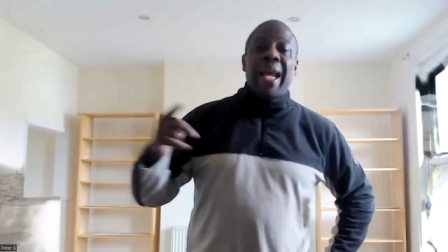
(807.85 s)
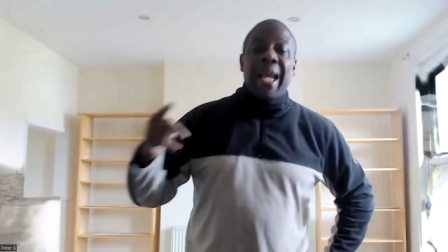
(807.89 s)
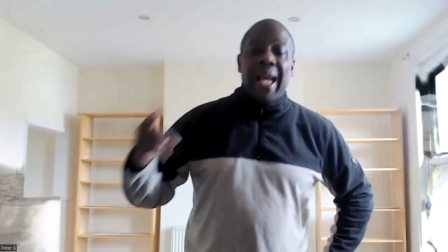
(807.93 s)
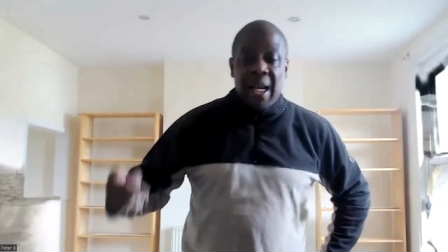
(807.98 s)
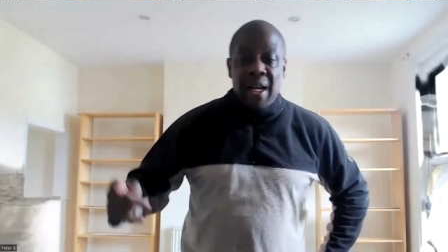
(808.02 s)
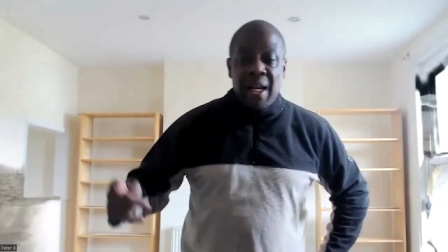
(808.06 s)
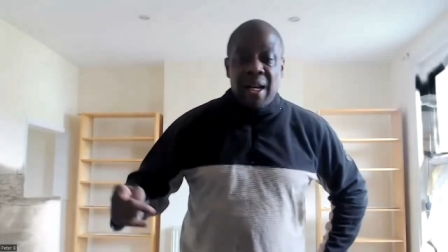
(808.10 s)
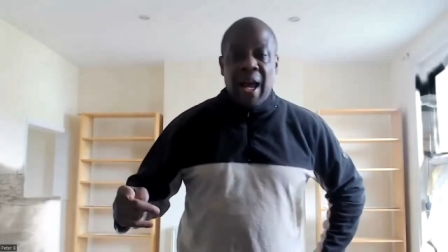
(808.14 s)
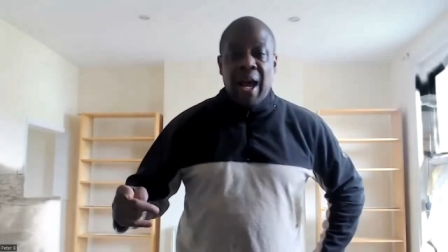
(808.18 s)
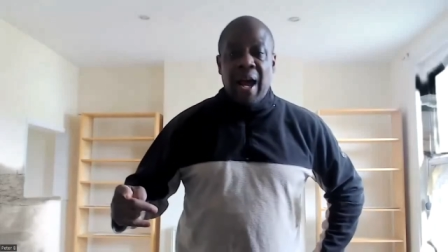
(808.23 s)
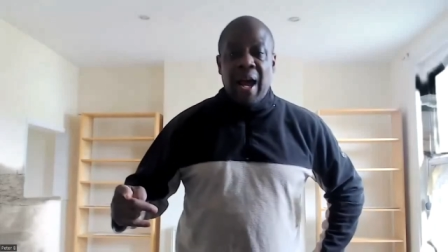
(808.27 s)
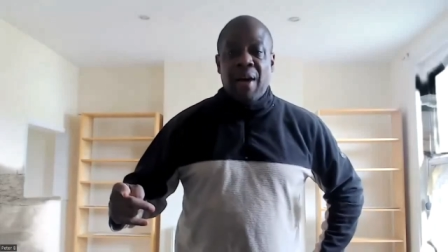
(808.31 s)

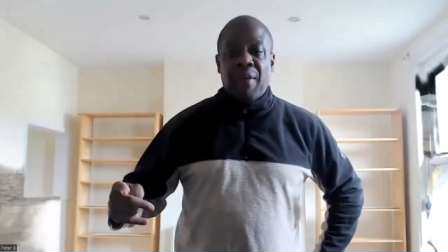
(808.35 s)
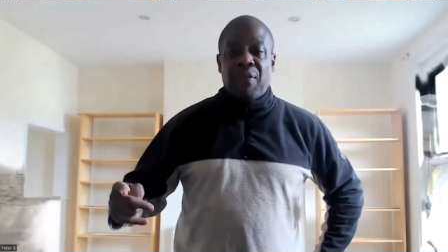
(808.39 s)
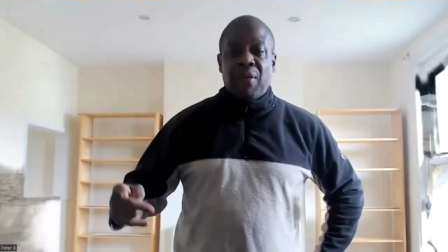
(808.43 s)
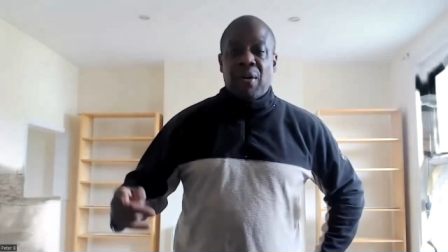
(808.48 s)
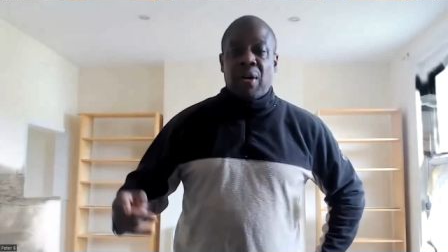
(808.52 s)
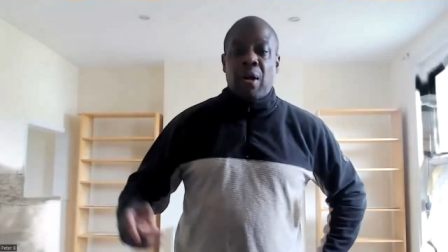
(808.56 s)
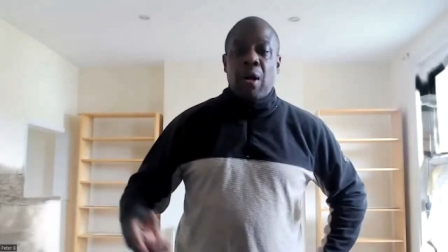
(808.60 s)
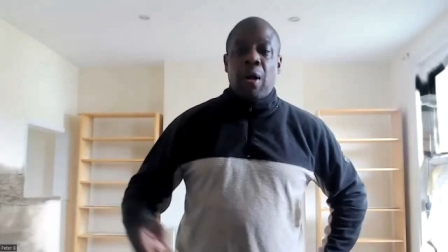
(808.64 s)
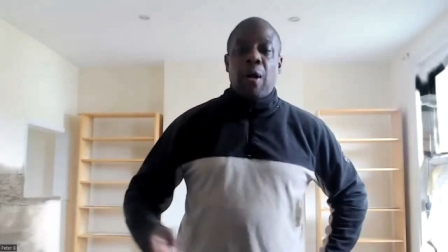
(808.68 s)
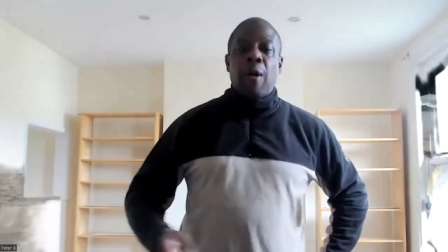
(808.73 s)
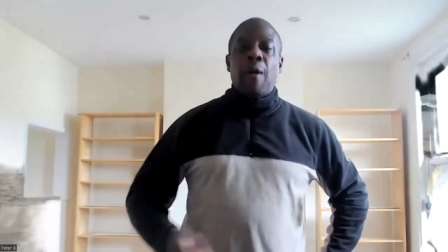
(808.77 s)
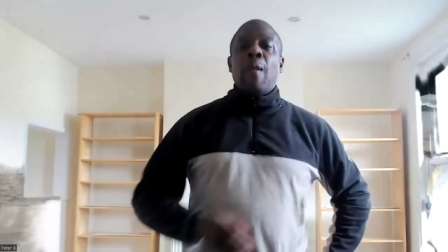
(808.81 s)
in
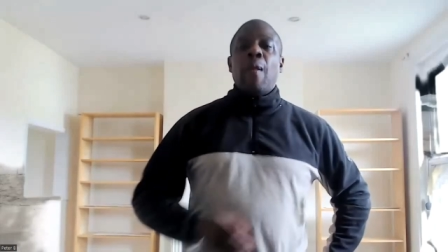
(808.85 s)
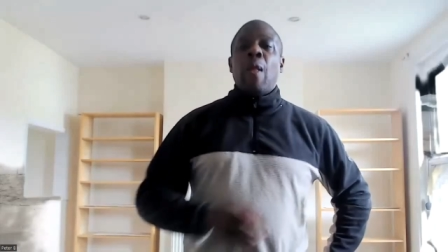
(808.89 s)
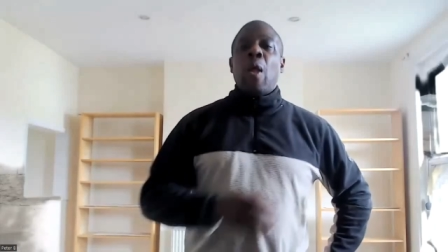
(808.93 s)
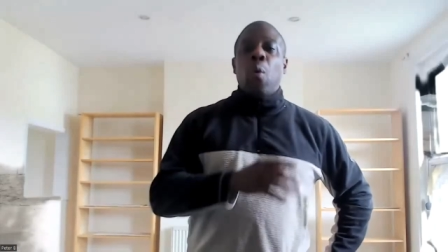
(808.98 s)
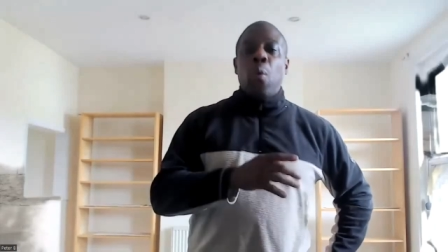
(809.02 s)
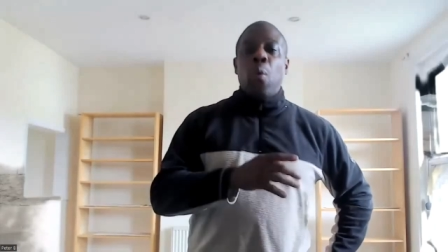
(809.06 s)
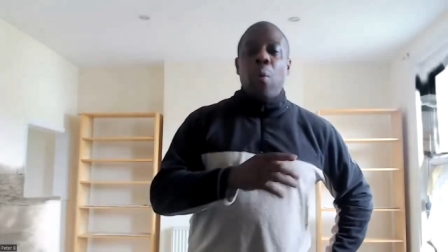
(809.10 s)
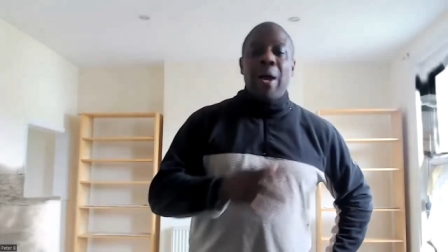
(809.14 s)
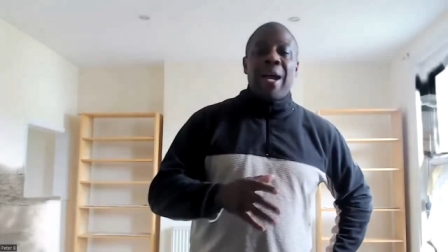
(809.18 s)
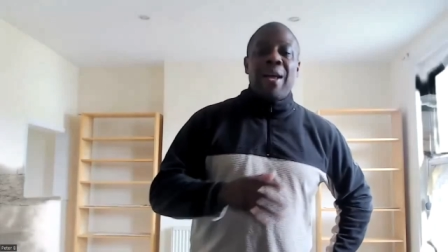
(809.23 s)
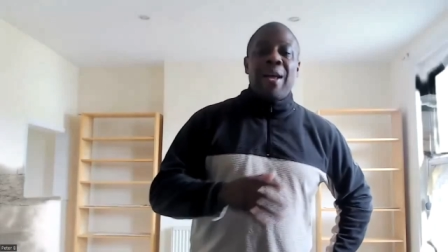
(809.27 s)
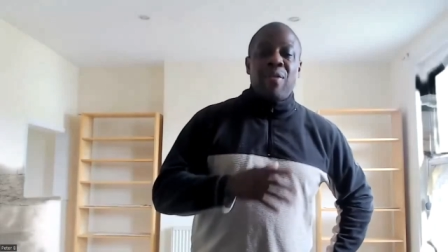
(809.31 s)
Africa,
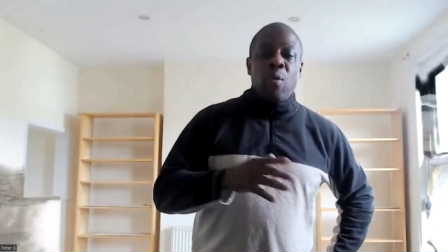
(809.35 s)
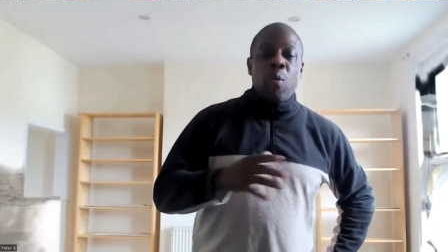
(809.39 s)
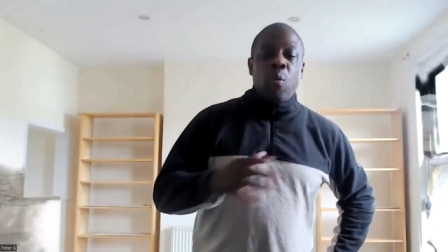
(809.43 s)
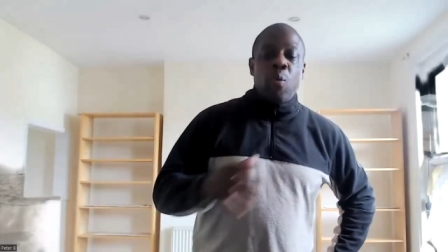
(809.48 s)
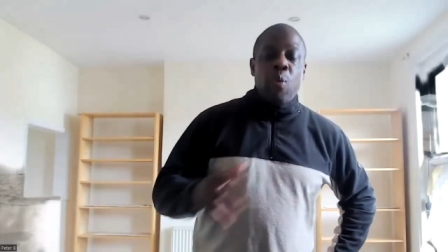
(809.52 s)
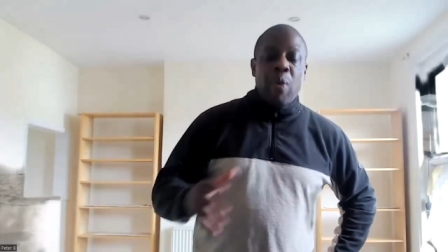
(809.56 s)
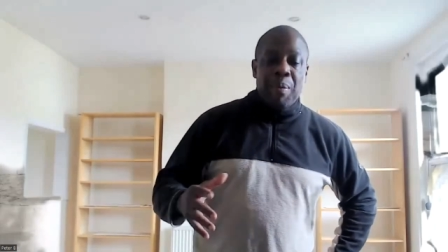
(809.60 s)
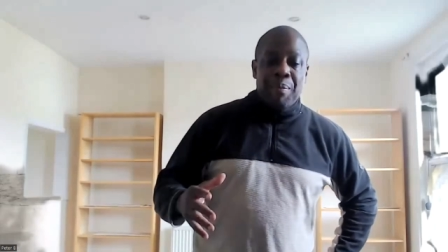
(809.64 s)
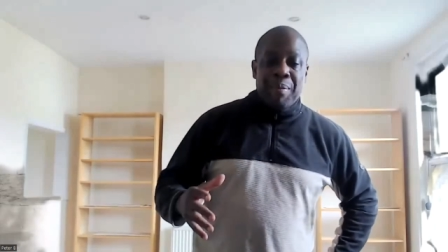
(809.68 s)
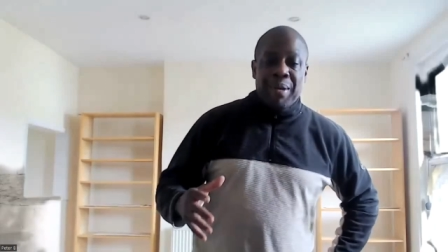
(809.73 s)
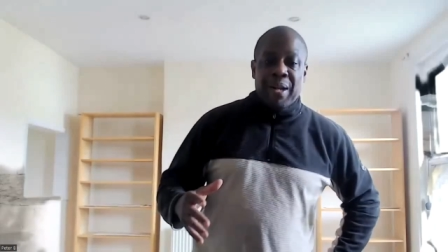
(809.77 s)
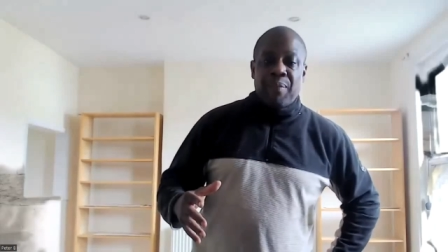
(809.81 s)
where the
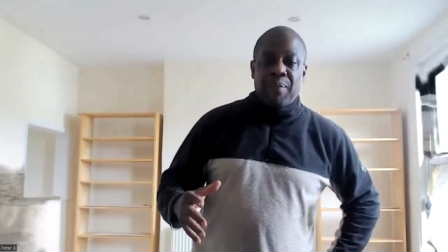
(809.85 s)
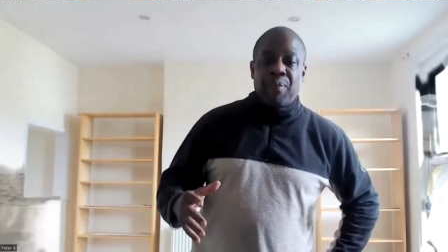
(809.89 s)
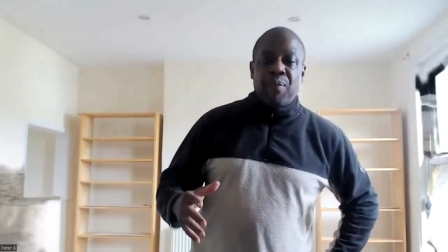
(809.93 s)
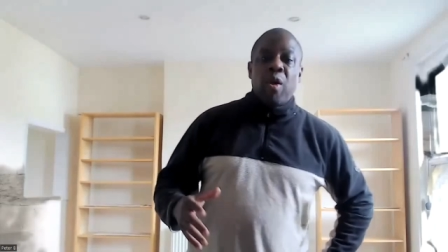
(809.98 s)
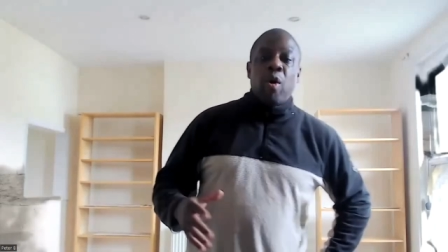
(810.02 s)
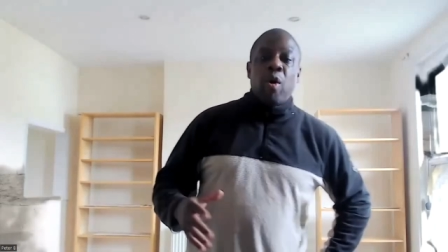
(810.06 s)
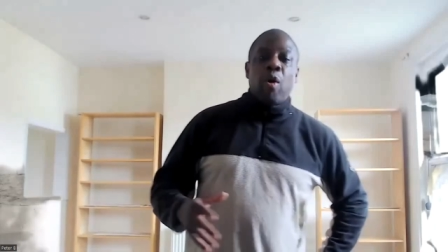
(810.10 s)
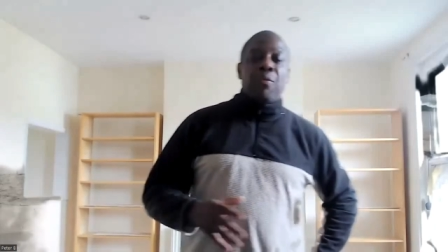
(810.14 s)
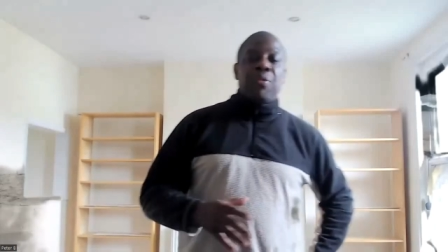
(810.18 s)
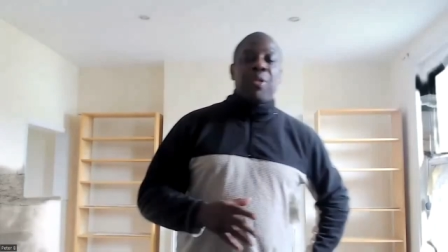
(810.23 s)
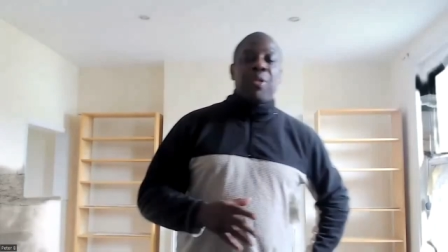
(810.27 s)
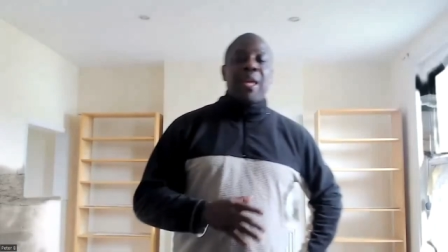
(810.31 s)
women
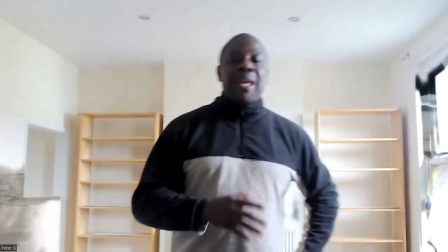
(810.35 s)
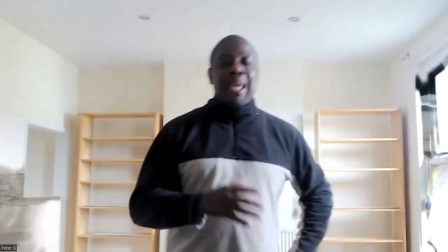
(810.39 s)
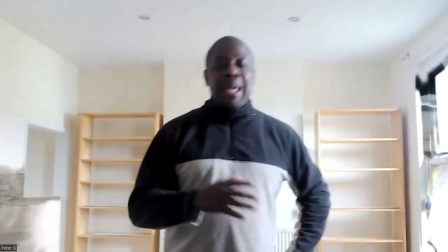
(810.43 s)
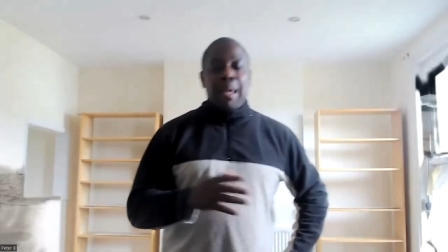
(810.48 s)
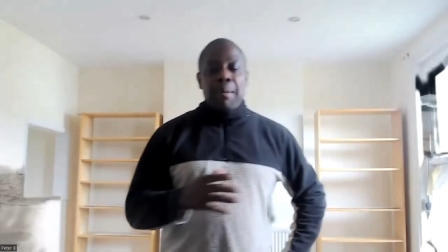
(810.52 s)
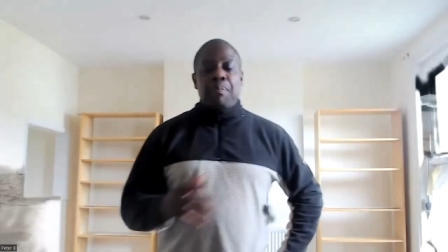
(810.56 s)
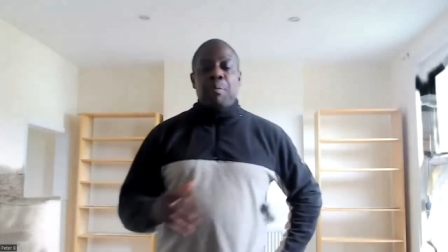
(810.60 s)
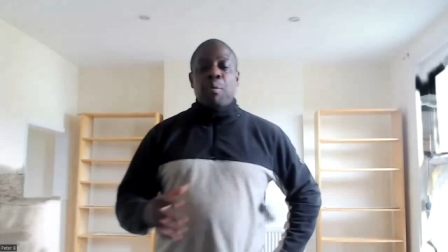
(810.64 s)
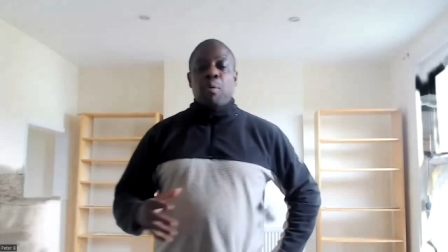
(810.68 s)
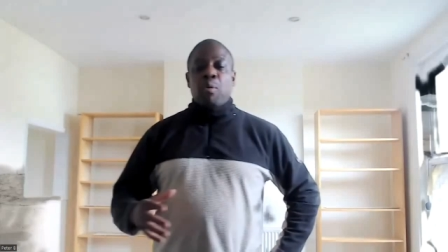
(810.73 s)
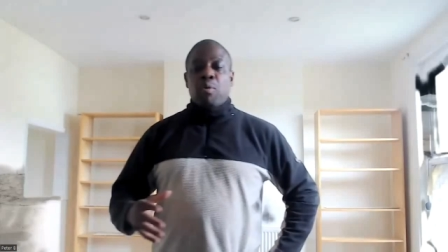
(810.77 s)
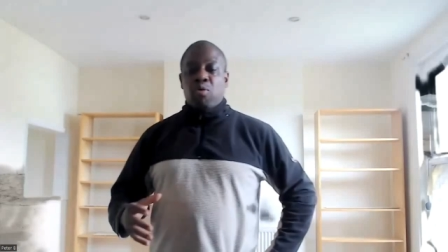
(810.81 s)
of the
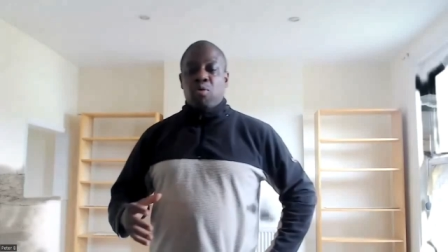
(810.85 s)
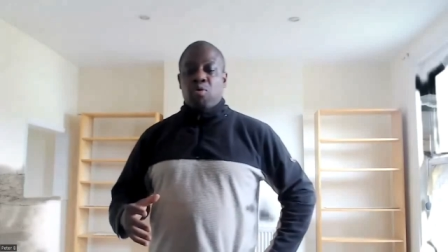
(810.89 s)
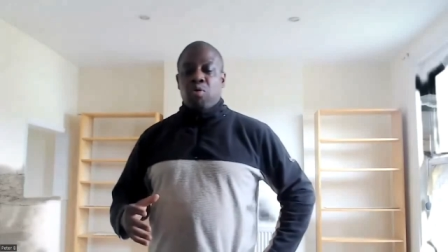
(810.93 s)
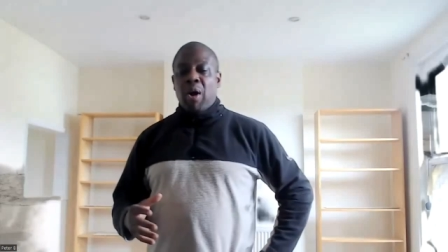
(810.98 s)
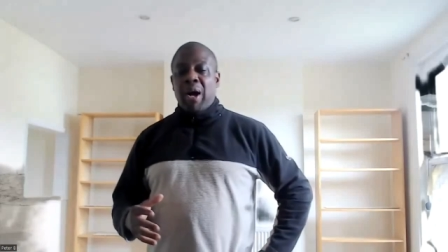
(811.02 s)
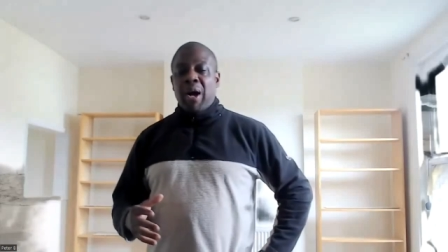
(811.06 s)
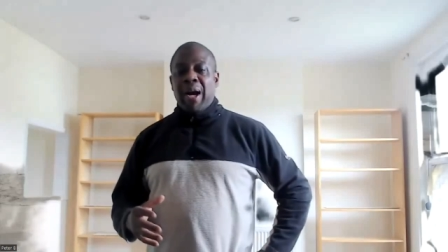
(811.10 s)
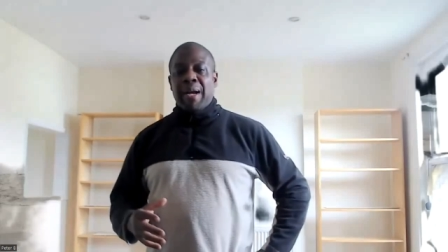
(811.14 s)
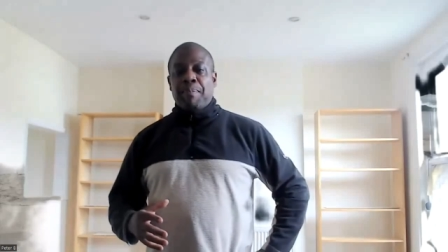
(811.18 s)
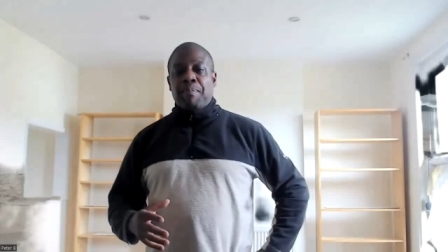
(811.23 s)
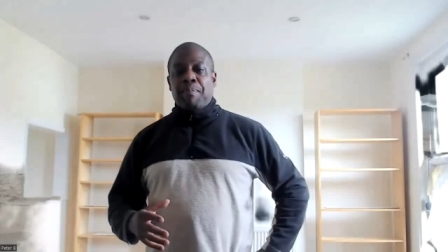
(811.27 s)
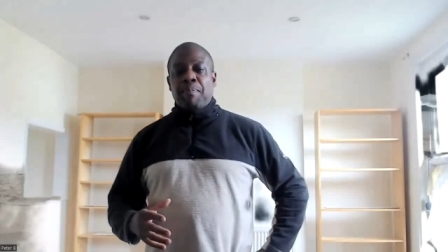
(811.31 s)
Ibo
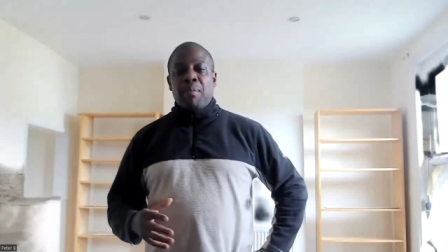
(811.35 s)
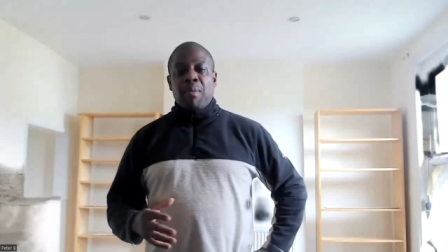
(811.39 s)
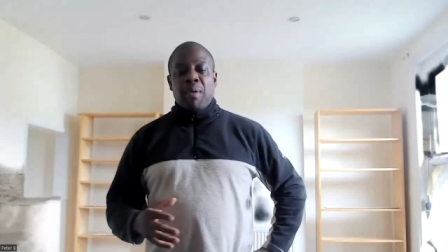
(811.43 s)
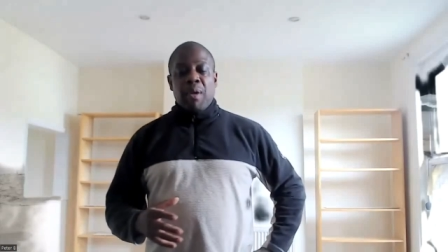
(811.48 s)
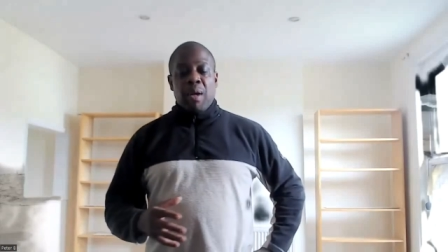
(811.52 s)
tribe,